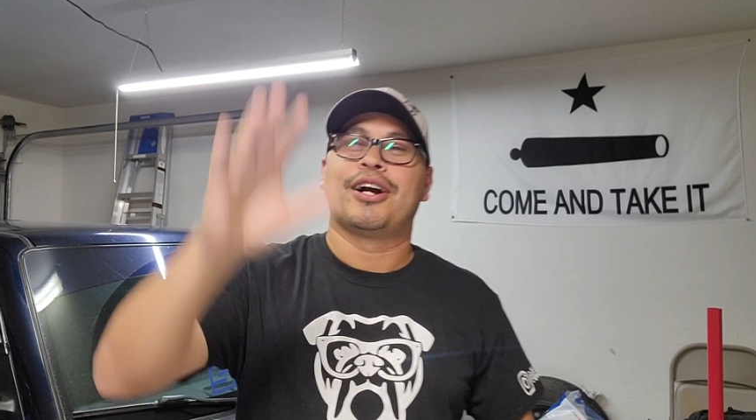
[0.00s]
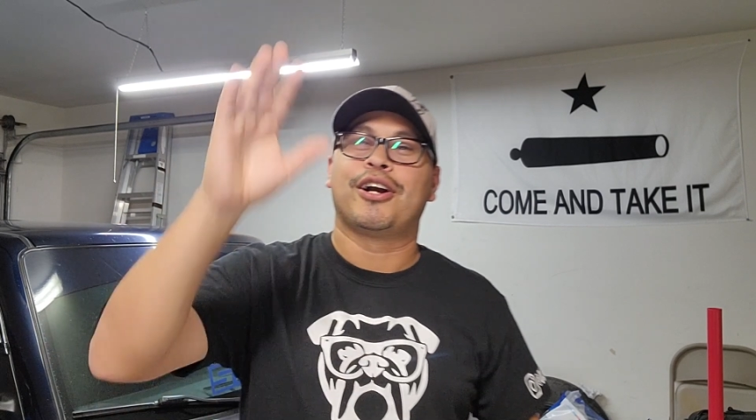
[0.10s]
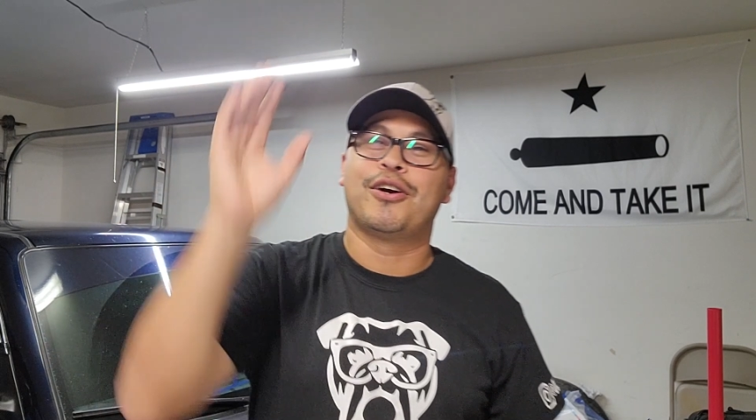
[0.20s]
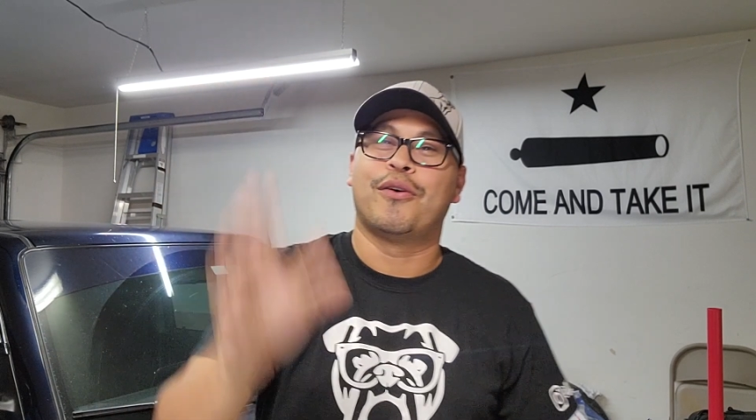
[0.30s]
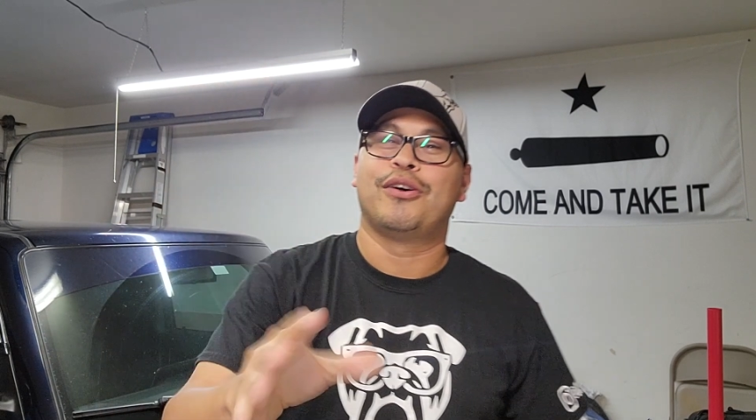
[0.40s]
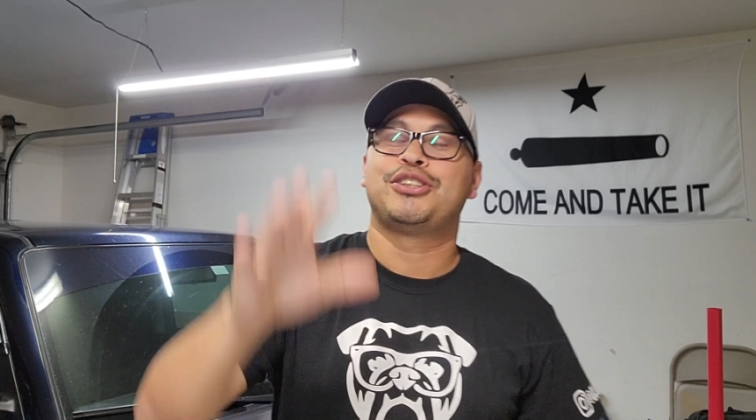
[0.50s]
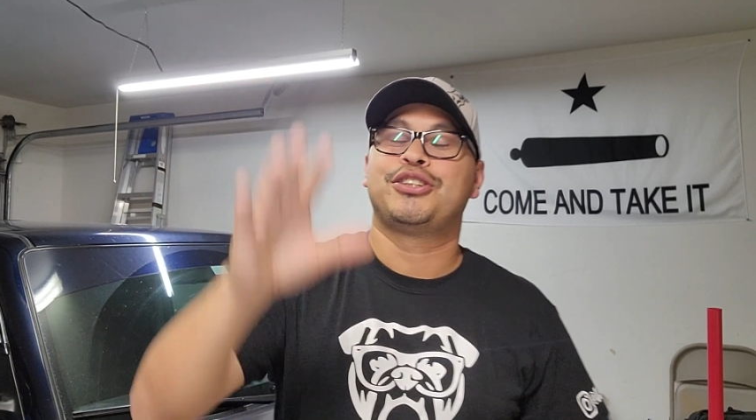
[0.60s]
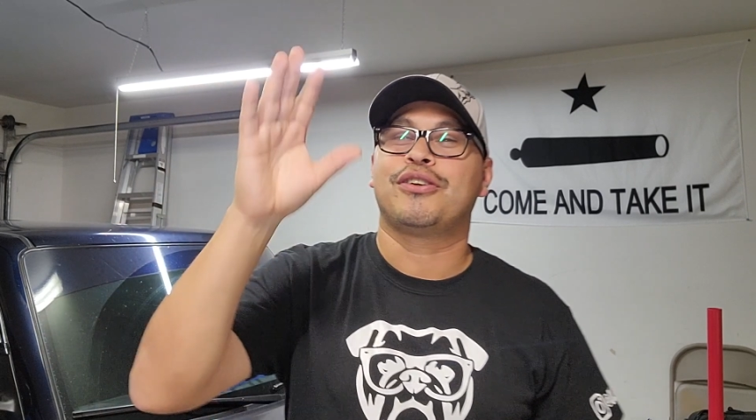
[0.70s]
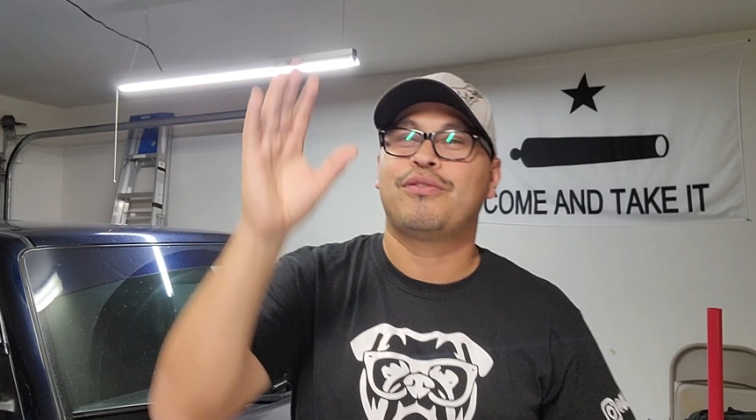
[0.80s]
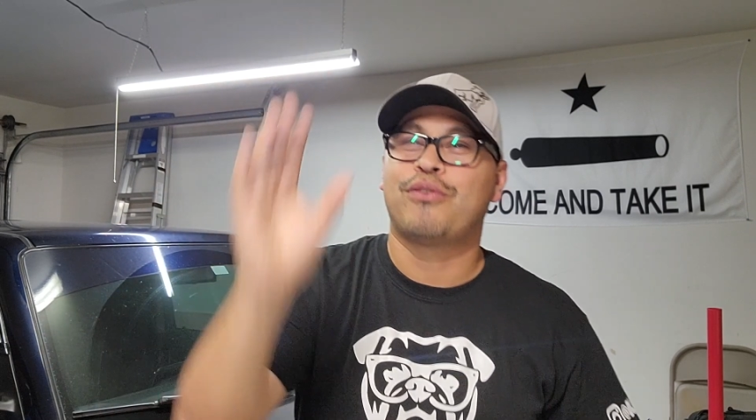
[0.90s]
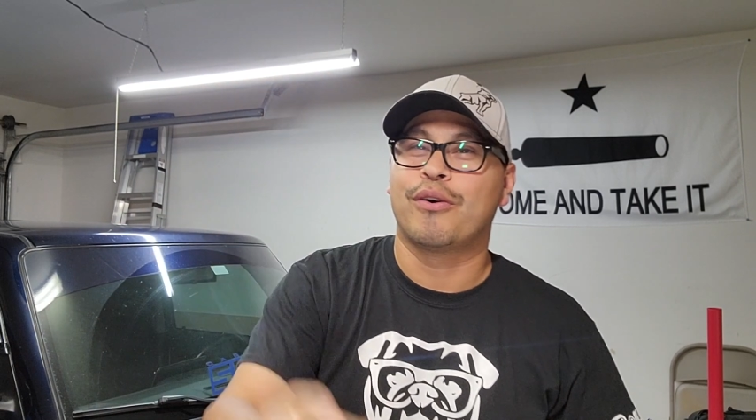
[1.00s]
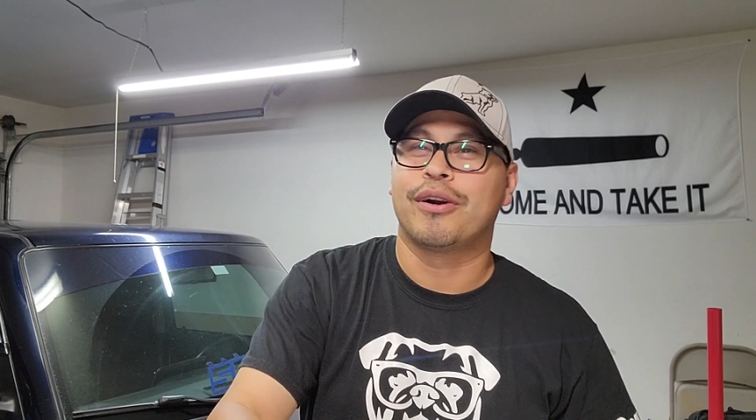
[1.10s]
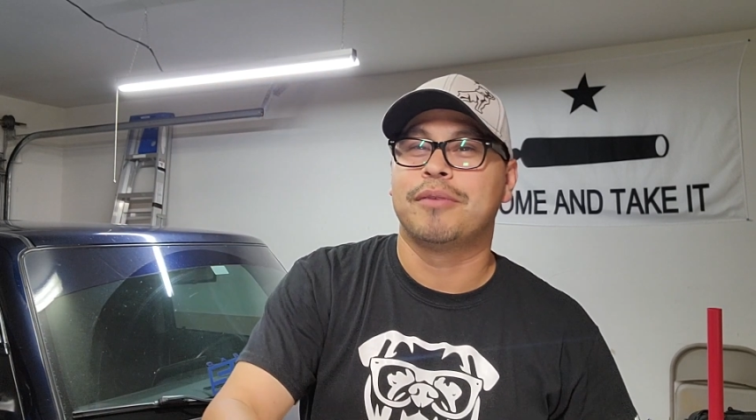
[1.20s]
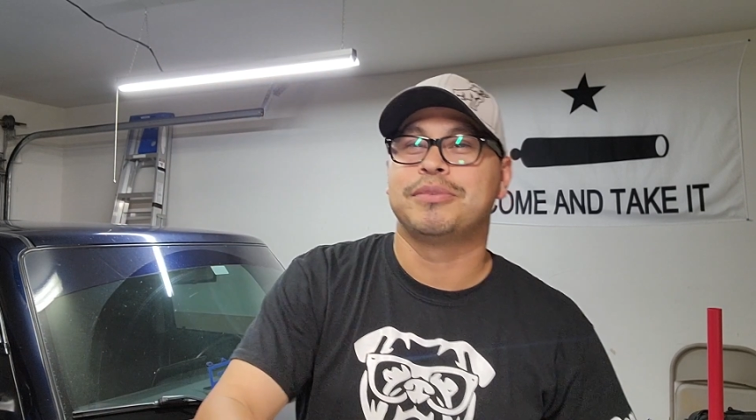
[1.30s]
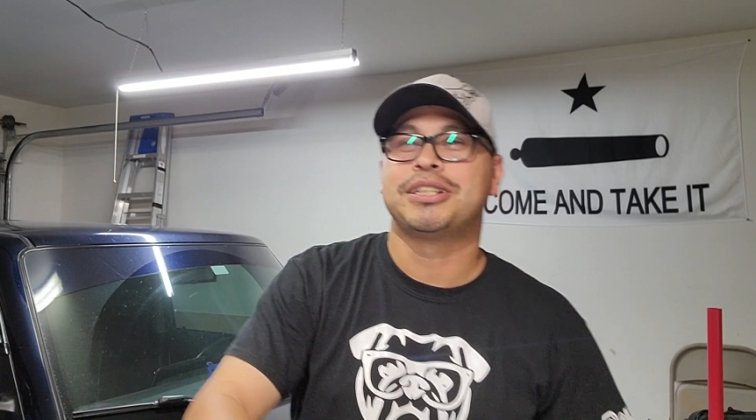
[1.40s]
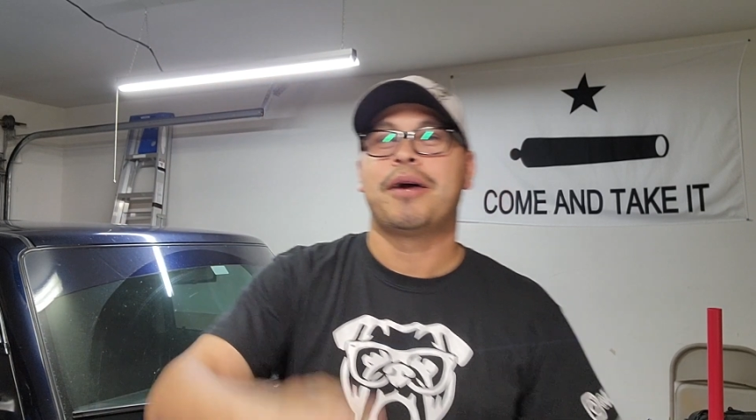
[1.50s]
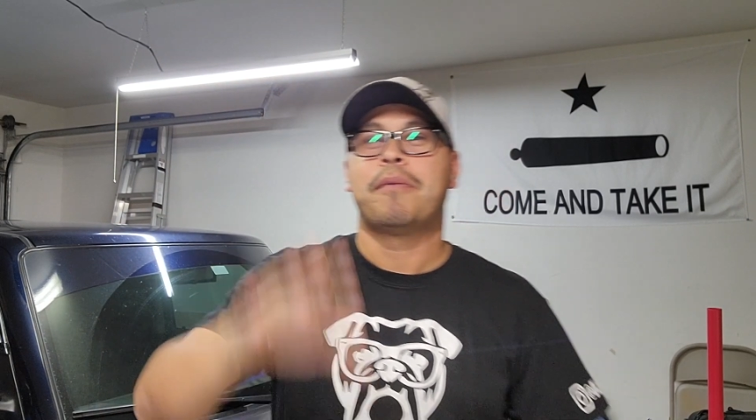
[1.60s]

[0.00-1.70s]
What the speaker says: going to the forums,